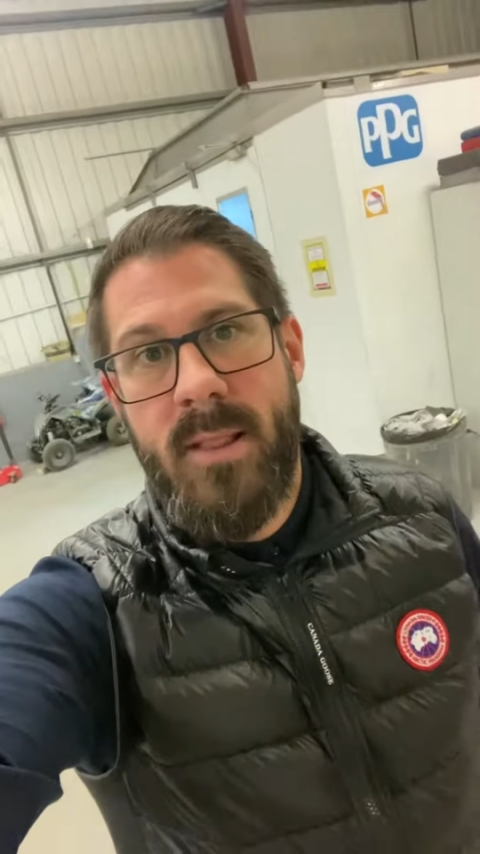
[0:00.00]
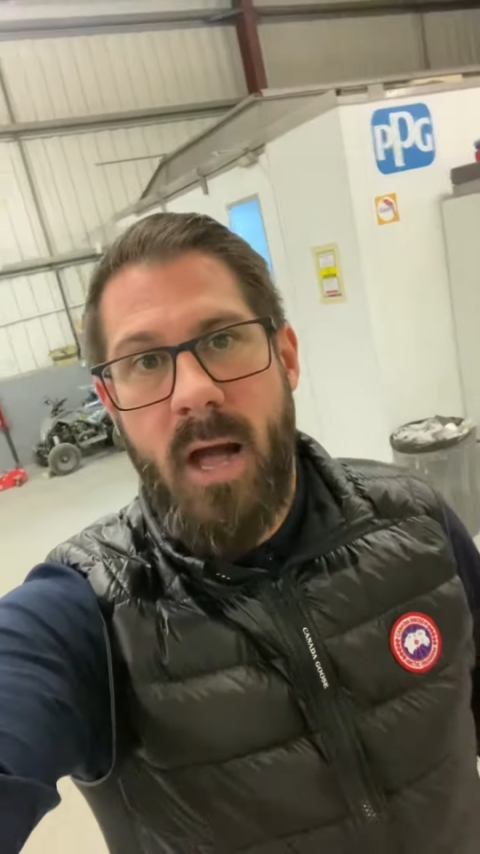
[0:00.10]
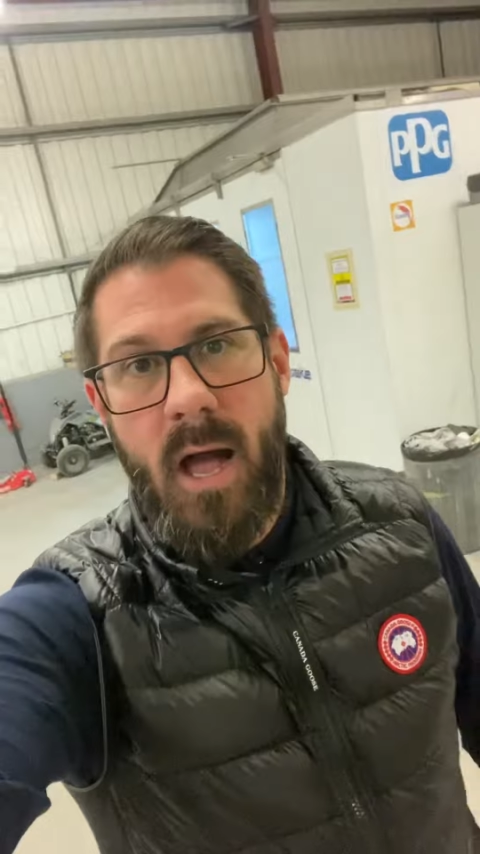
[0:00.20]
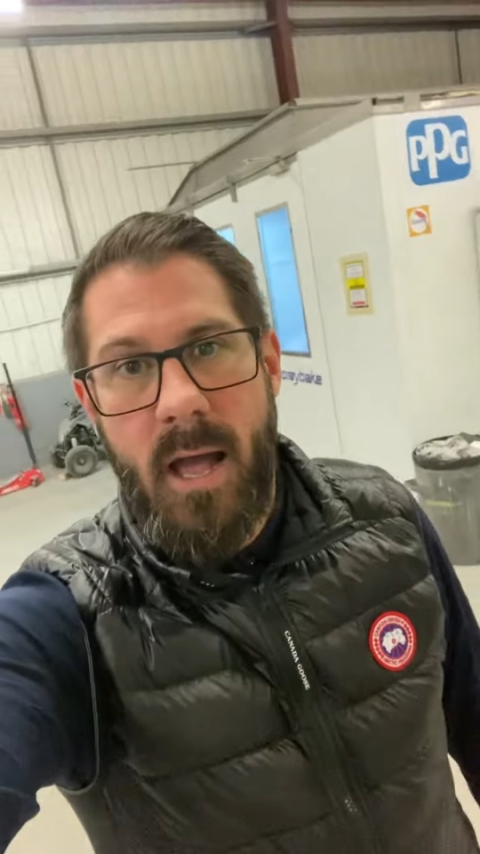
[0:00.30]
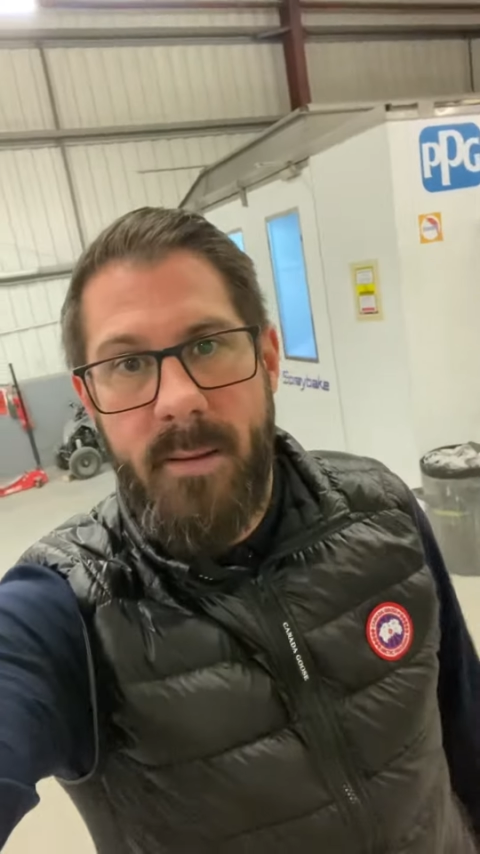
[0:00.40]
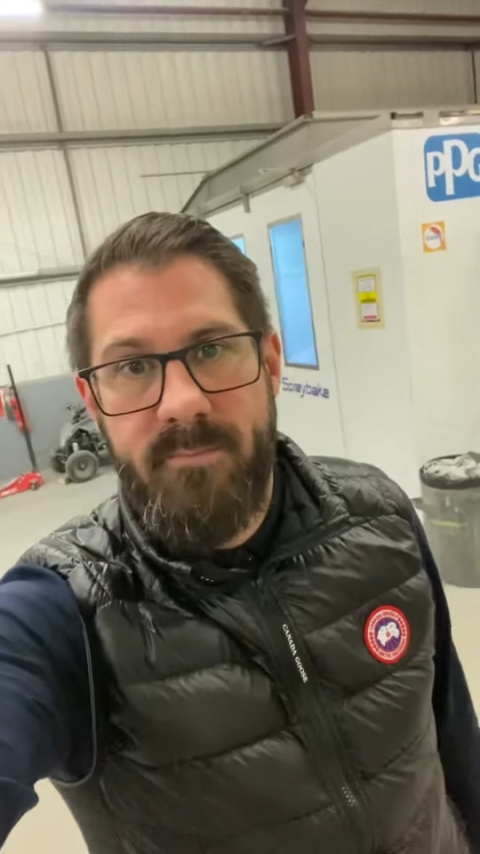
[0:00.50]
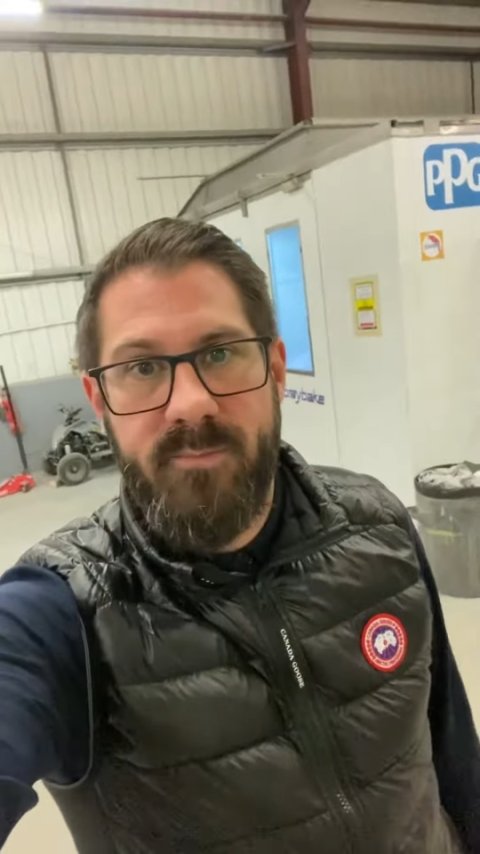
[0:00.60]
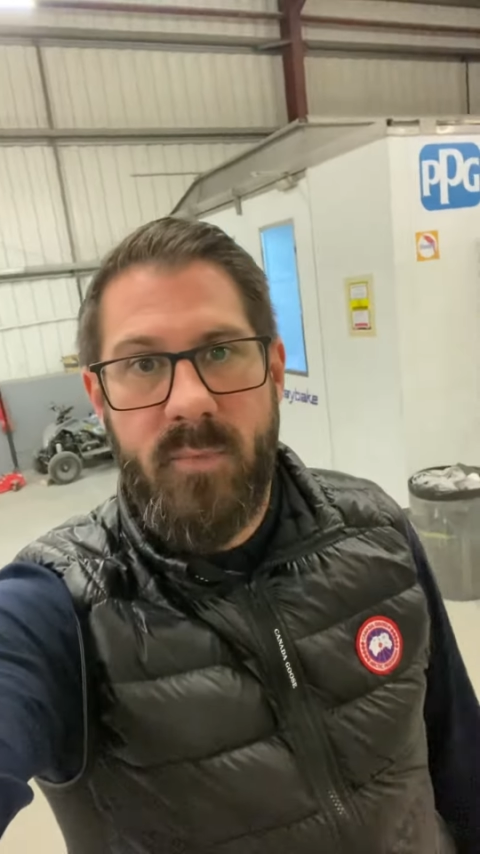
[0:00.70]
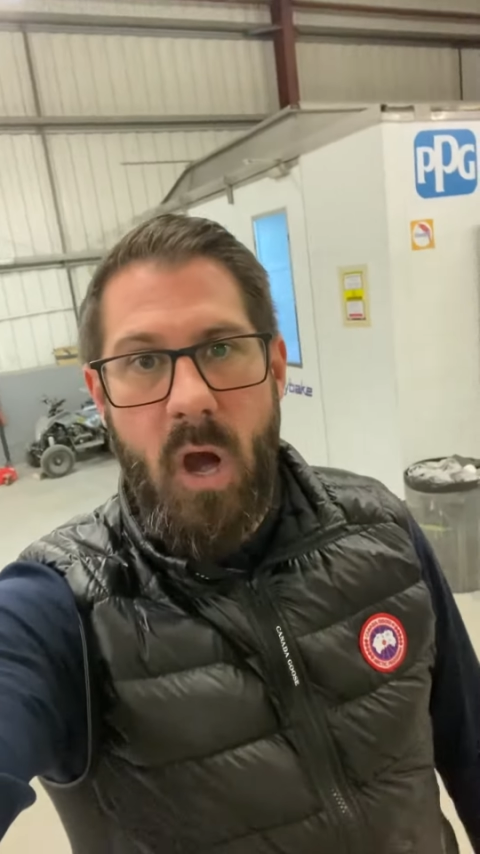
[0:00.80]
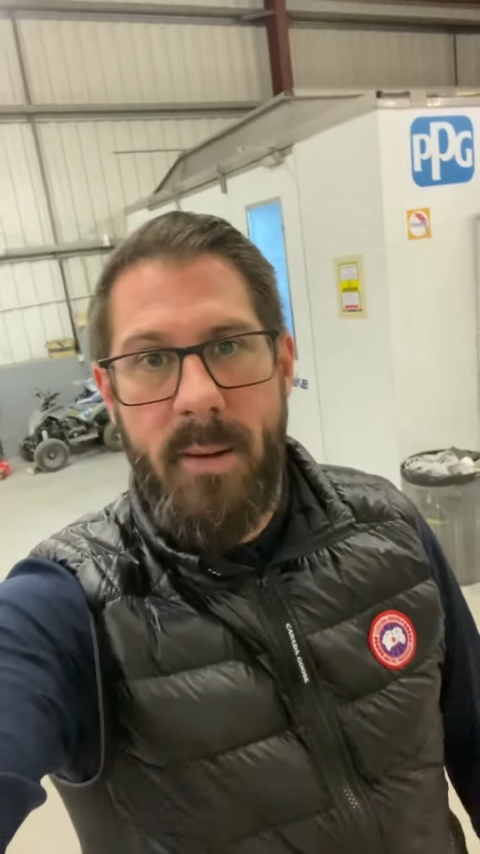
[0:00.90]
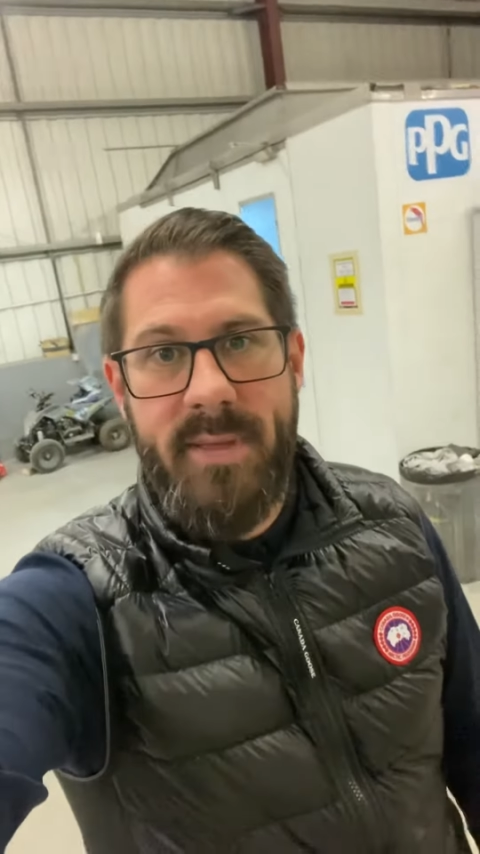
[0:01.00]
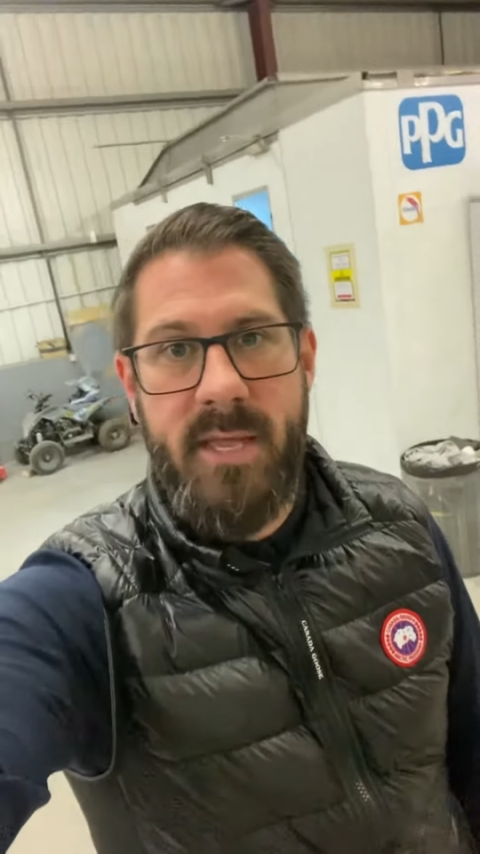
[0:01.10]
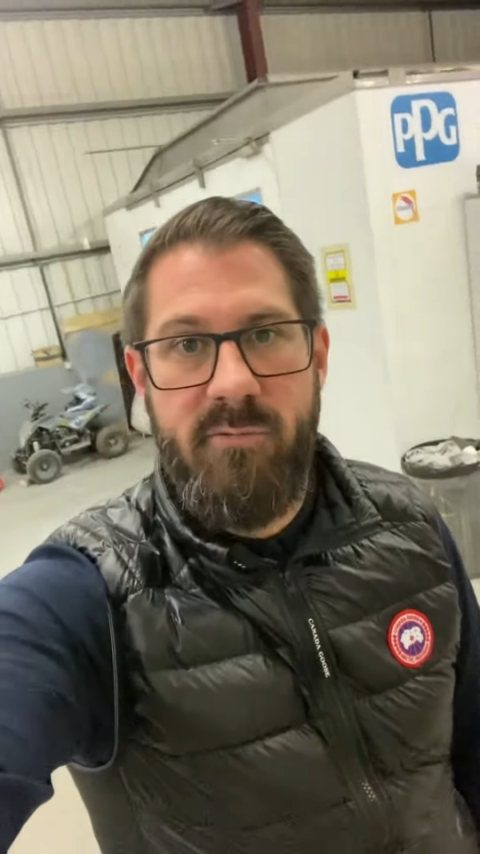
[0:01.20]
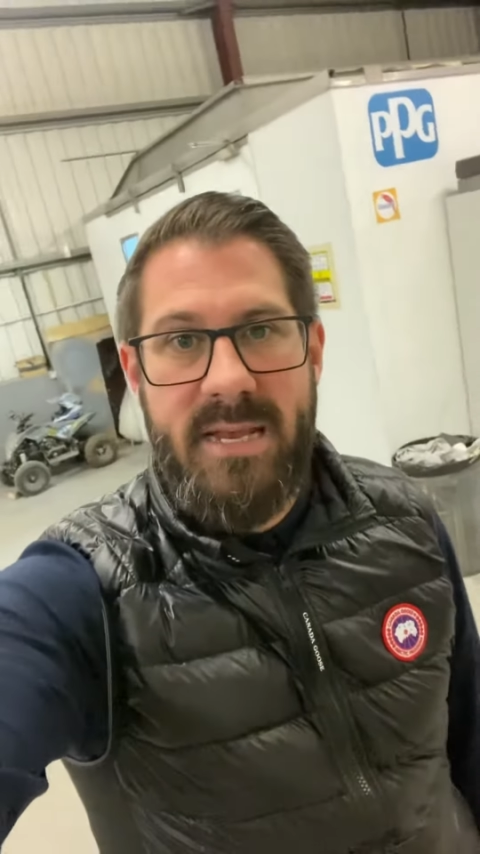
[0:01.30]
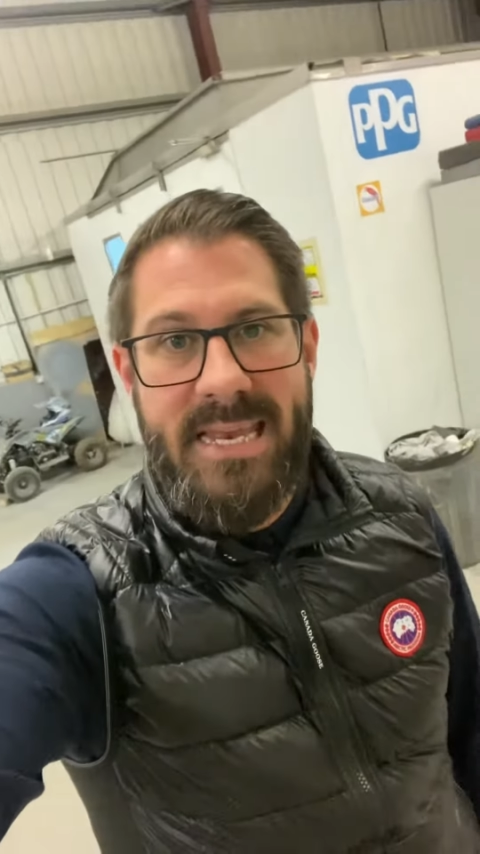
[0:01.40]
I'm
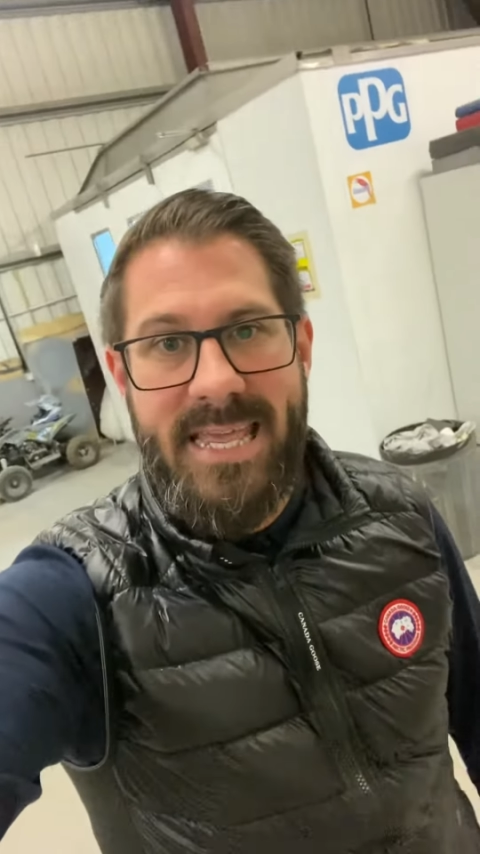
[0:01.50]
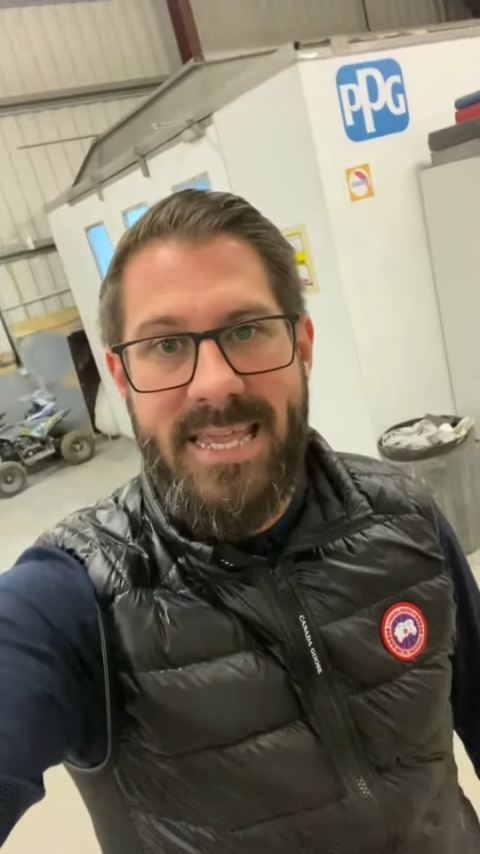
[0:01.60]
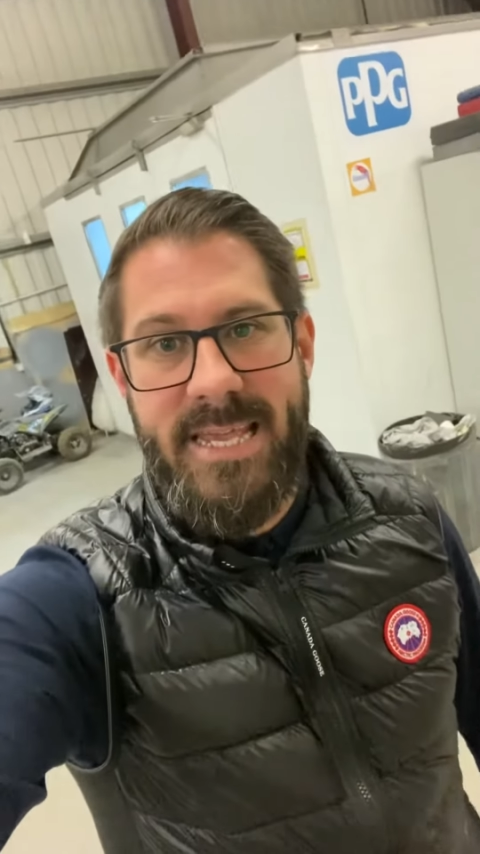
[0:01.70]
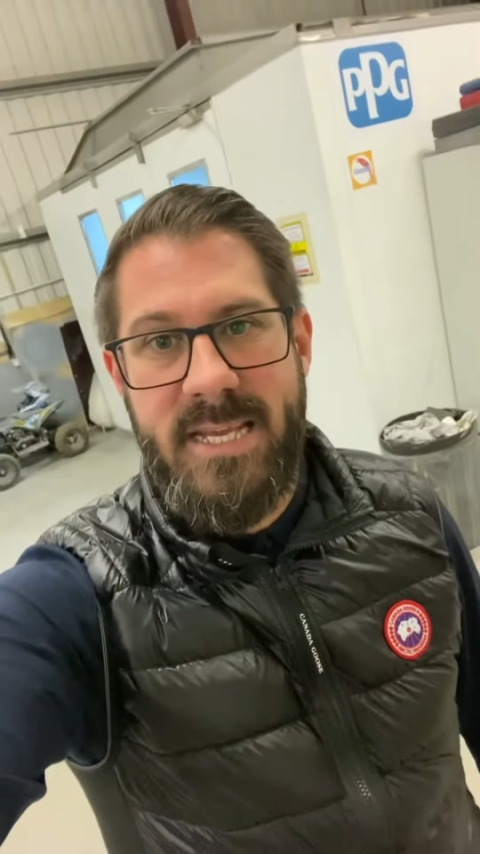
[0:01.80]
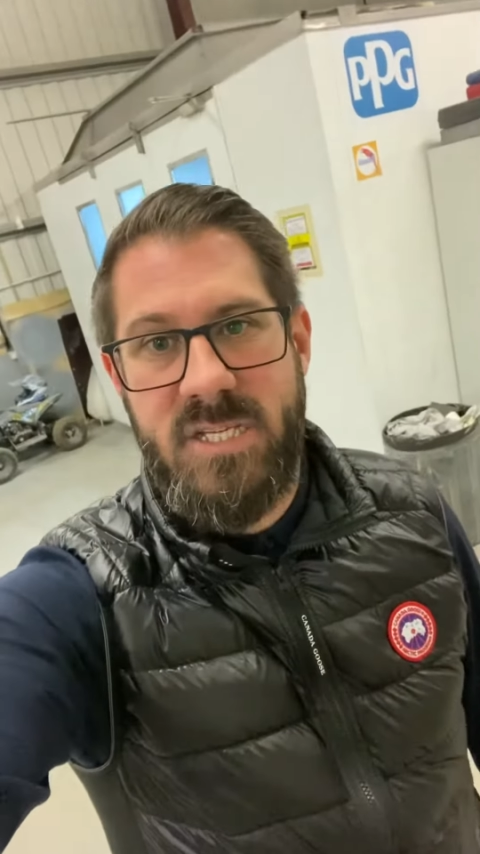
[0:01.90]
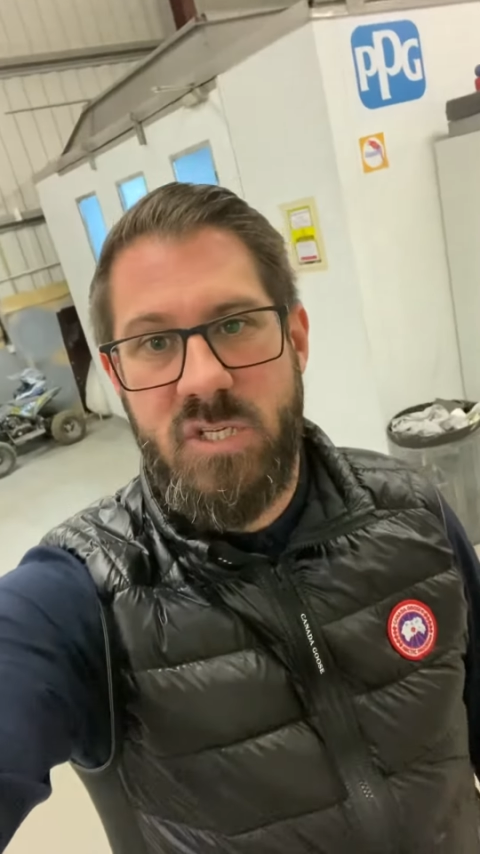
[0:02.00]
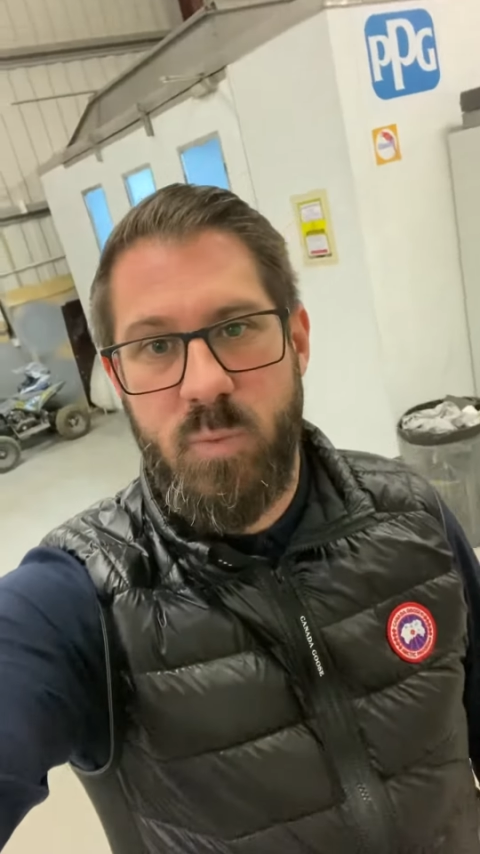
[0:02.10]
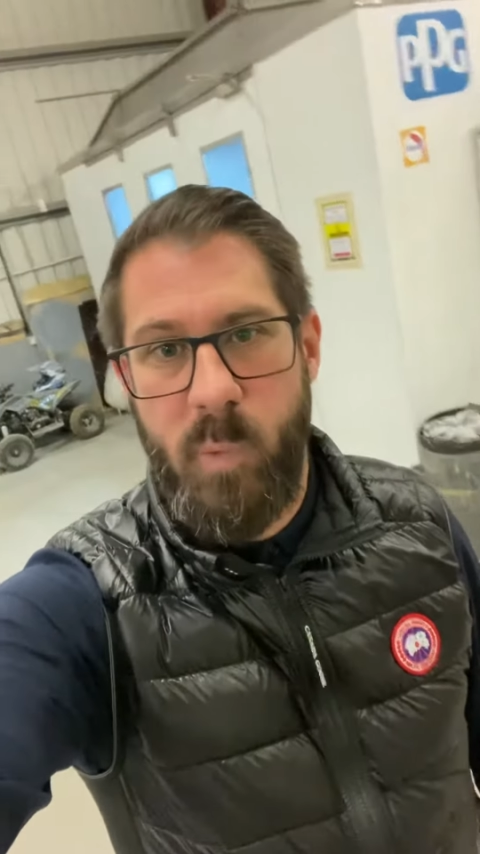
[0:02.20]
here in Leeds